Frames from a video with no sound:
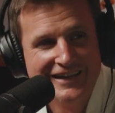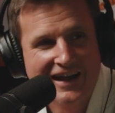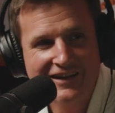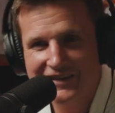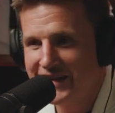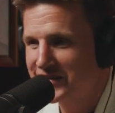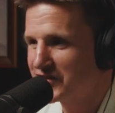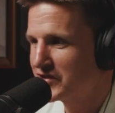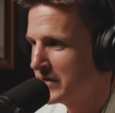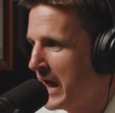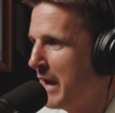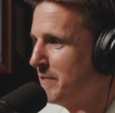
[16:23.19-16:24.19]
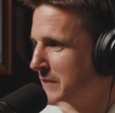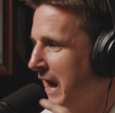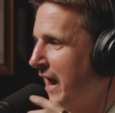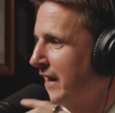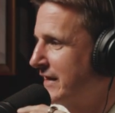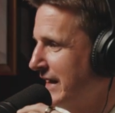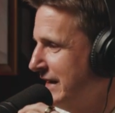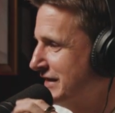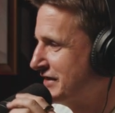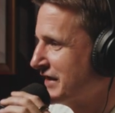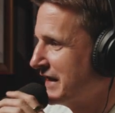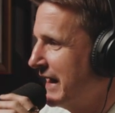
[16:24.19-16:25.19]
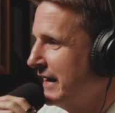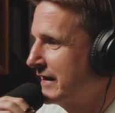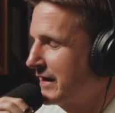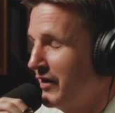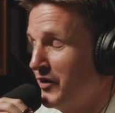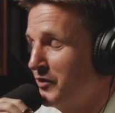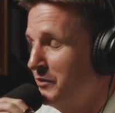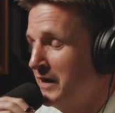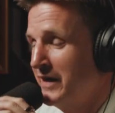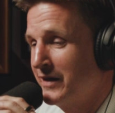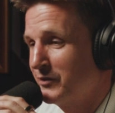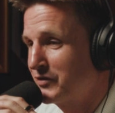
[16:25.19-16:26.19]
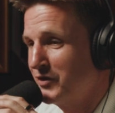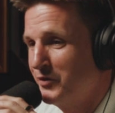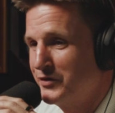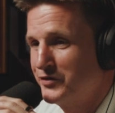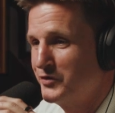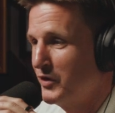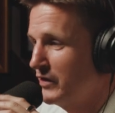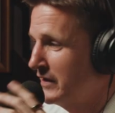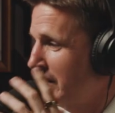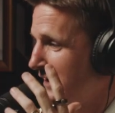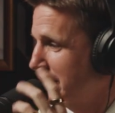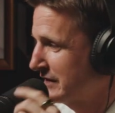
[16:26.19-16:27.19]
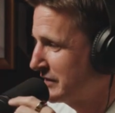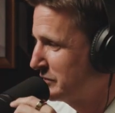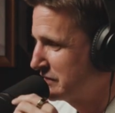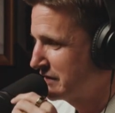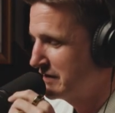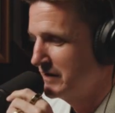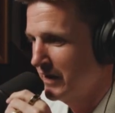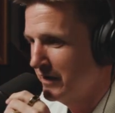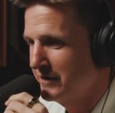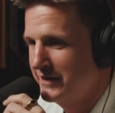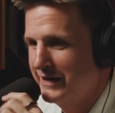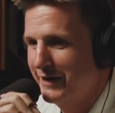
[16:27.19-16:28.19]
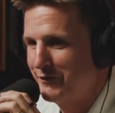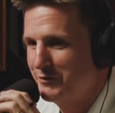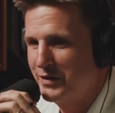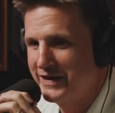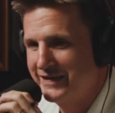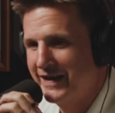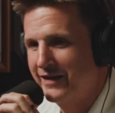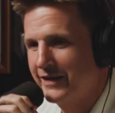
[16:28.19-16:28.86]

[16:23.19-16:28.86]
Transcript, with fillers: I'd, like, snap back into, like, oh, man, I was going too hard. Yeah, I guess I was just yelling at everybody there.